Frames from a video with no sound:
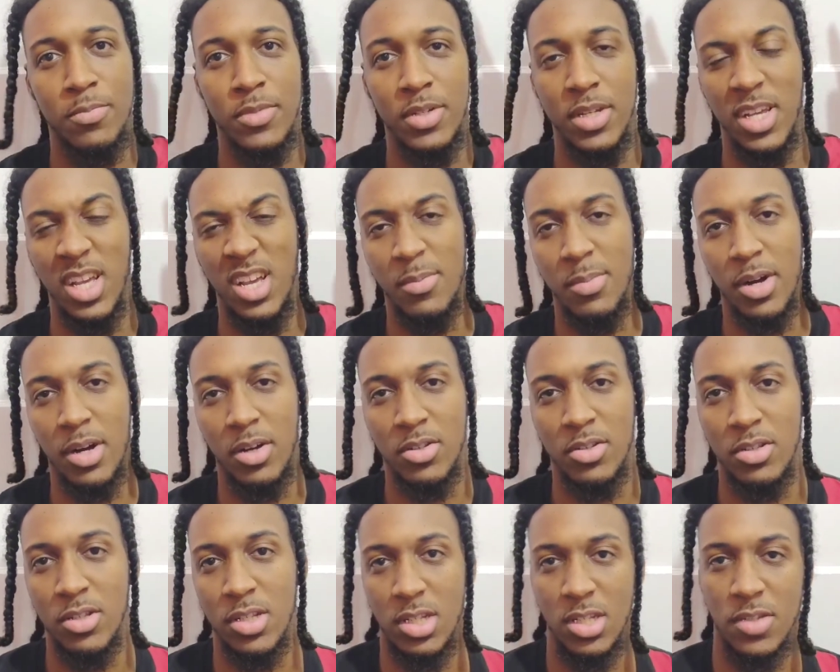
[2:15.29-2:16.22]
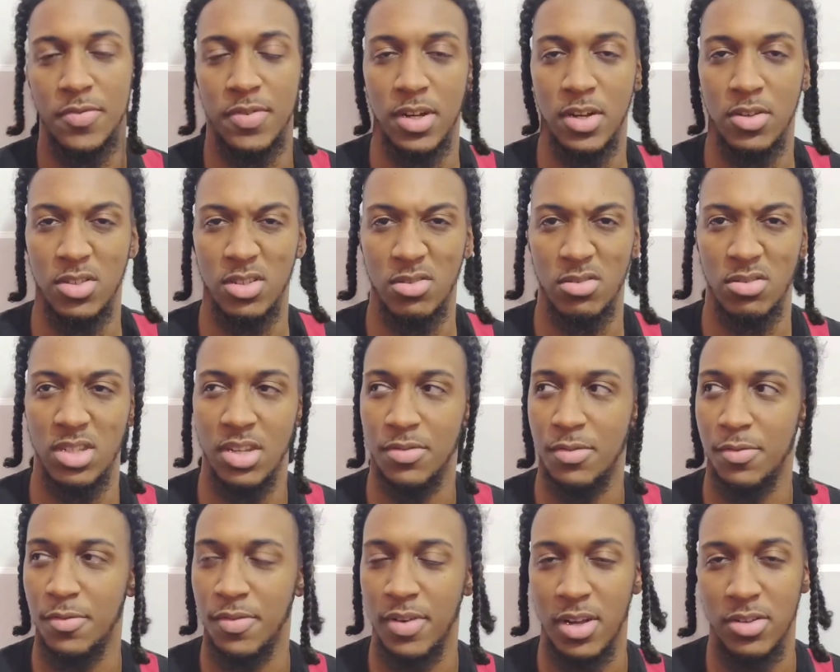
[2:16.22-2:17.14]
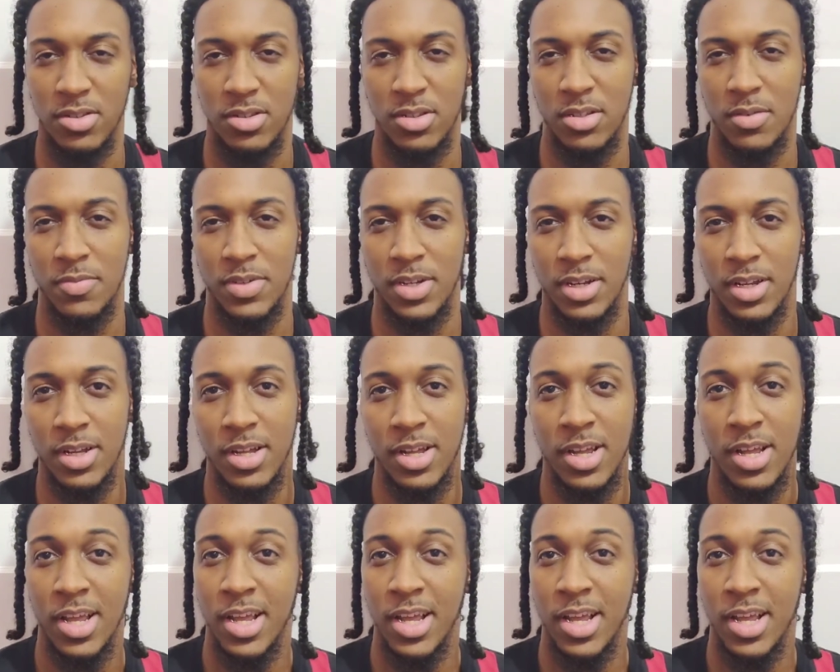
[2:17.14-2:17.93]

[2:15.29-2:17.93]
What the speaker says: hit about 6,000, 7,000, stuff like that.